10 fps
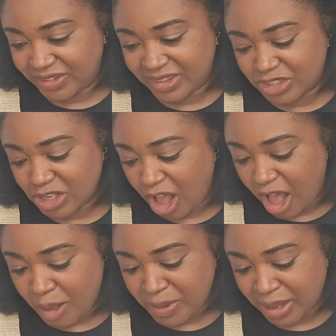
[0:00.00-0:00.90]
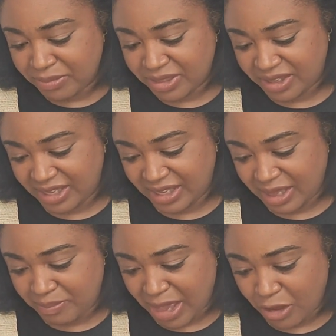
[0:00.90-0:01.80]
the top I'm thinking
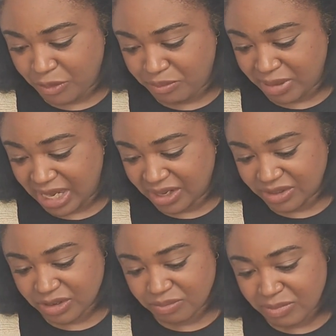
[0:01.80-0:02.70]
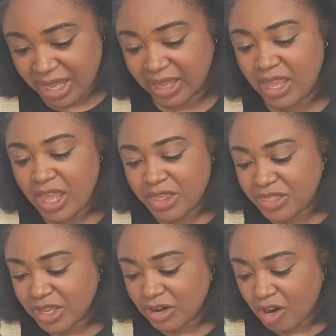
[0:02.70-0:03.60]
about making.
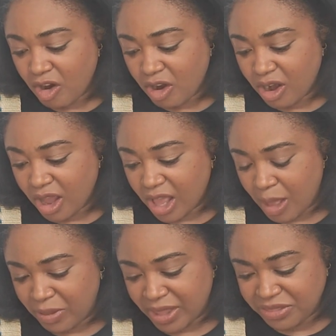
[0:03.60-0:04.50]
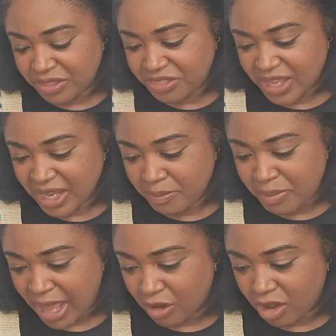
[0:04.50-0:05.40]
There are a couple. And the thing
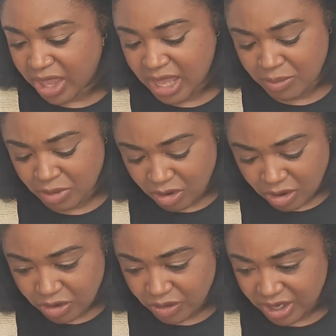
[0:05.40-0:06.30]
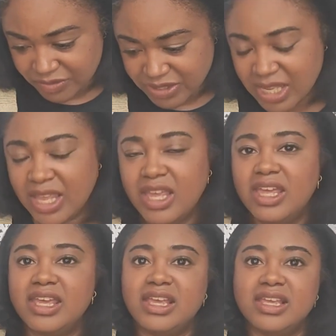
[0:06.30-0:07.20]
about Kim Hargreaves
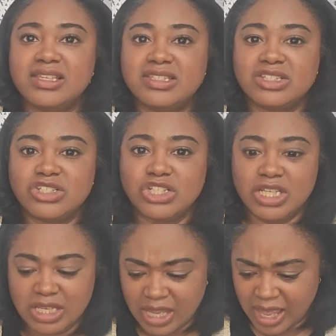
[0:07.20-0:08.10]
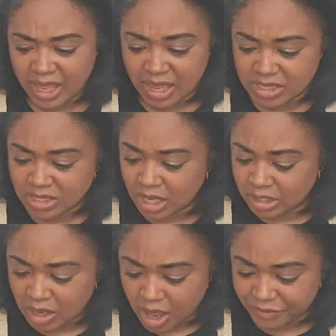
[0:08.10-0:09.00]
is she has a
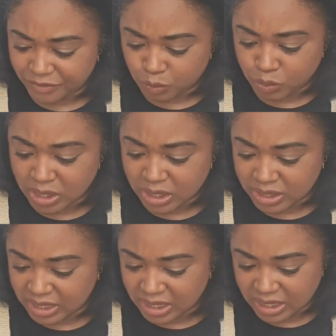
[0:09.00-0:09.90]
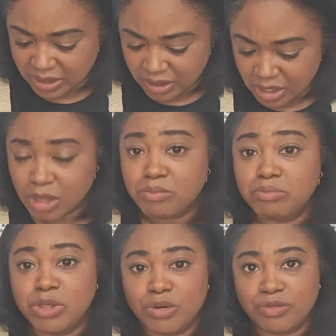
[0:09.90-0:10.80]
lot of really
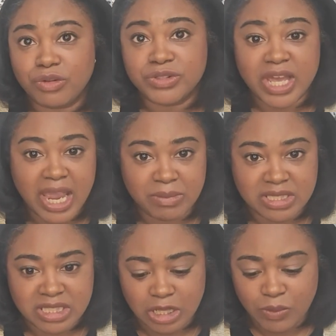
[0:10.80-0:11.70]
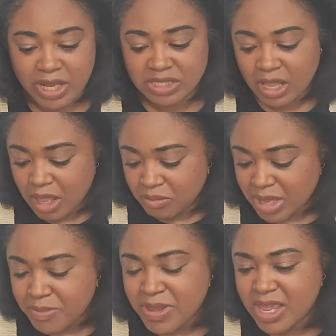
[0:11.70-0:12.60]
beautiful timeless silhouettes.
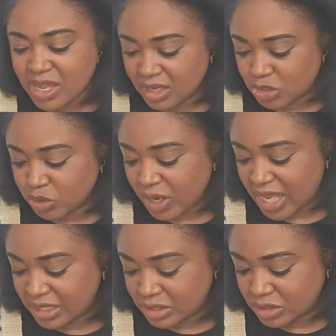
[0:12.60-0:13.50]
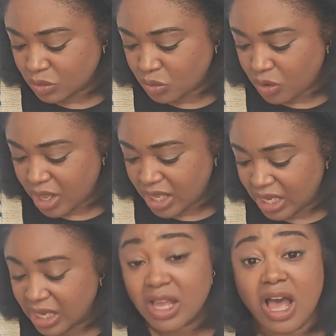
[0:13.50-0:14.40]
Maybe trends
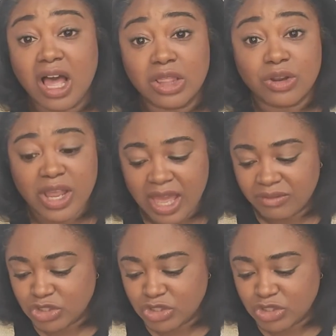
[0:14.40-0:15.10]
in color have